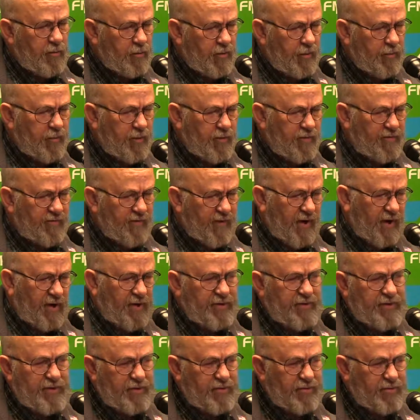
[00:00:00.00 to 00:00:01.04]
We put
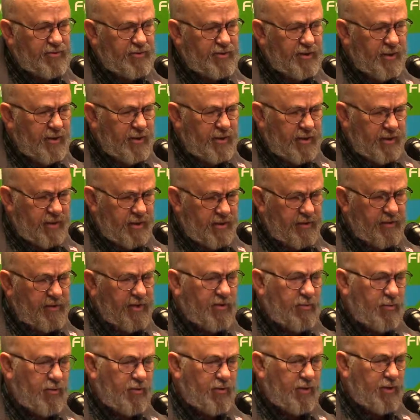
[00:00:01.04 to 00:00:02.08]
volunteers in the
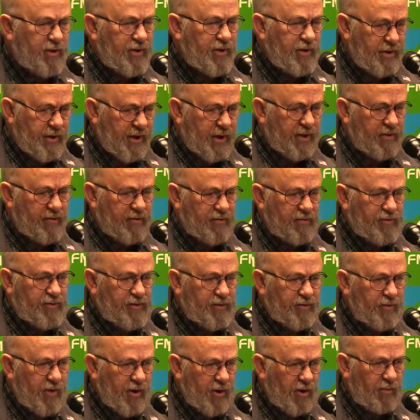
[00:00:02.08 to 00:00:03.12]
community together
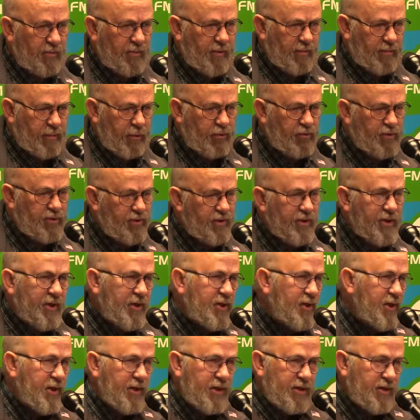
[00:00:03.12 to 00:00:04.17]
to help a person
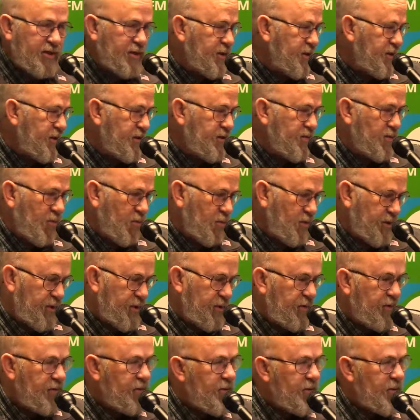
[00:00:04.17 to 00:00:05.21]
in need. That's what we
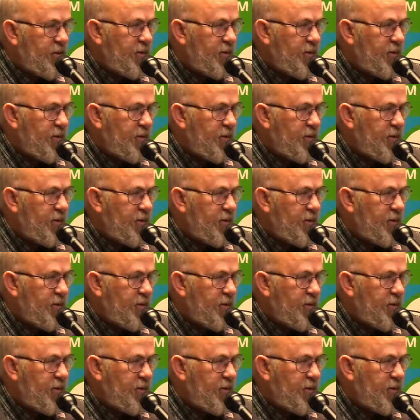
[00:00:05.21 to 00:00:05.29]
do.